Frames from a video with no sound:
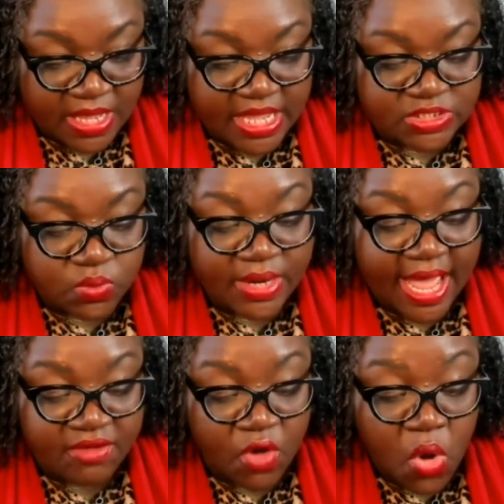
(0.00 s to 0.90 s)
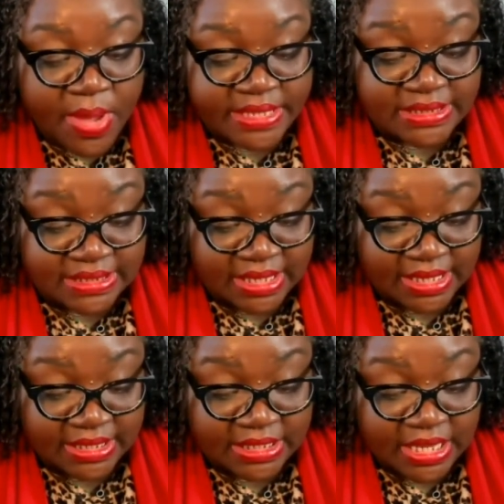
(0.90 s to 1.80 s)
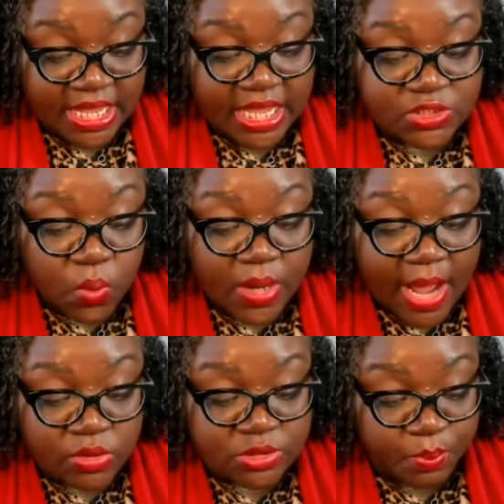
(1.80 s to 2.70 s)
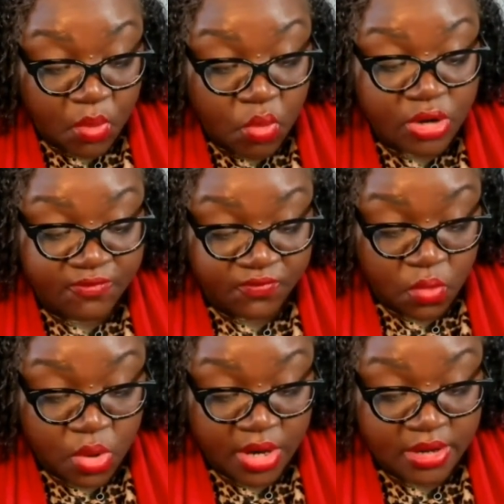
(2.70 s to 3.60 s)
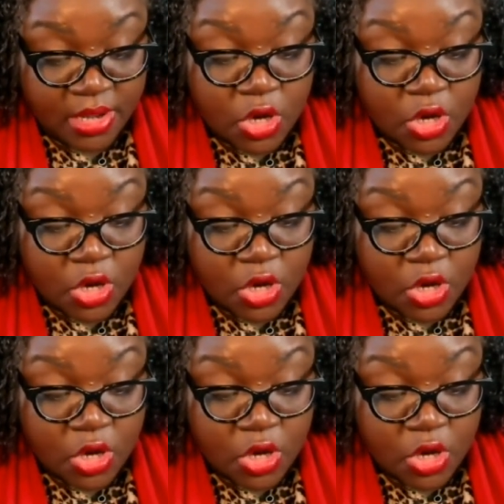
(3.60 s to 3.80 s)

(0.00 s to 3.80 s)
It's what I've always done. It's what I was born for.